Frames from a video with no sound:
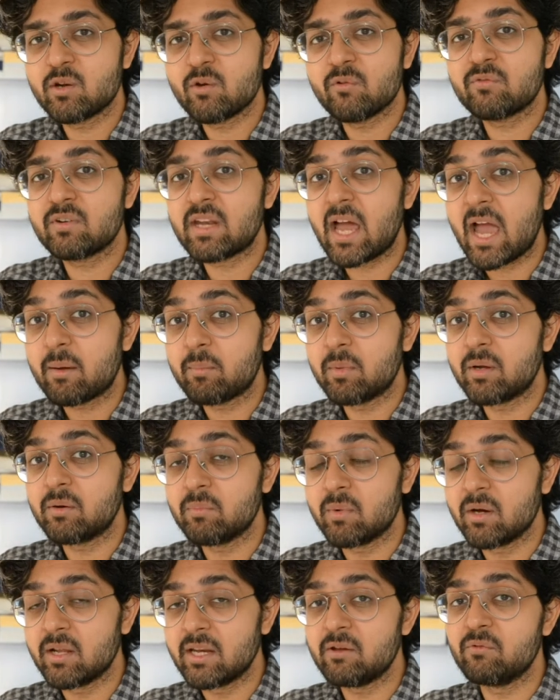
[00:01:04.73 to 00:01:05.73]
of time and
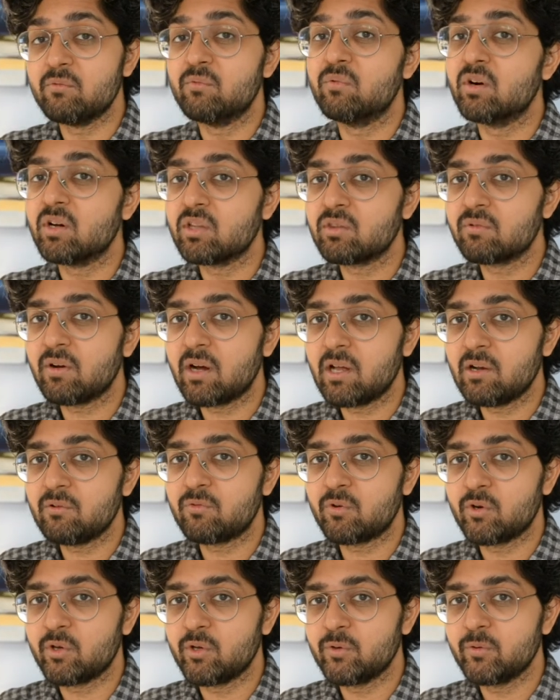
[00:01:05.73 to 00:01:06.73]
money worthwhile
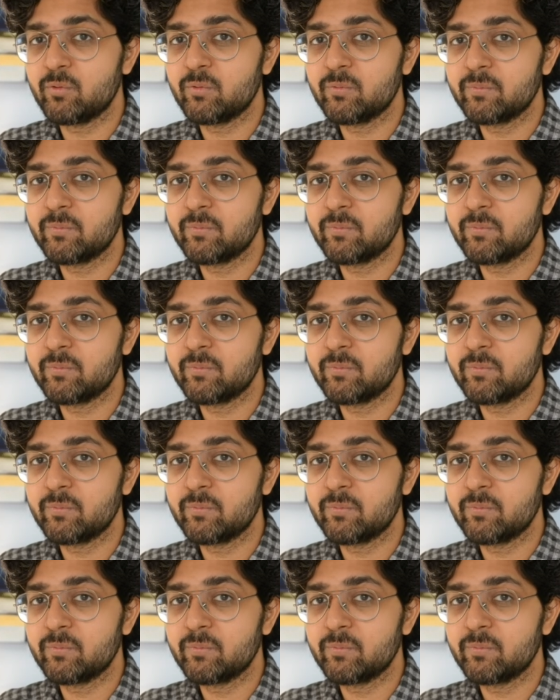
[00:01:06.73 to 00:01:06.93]
for you.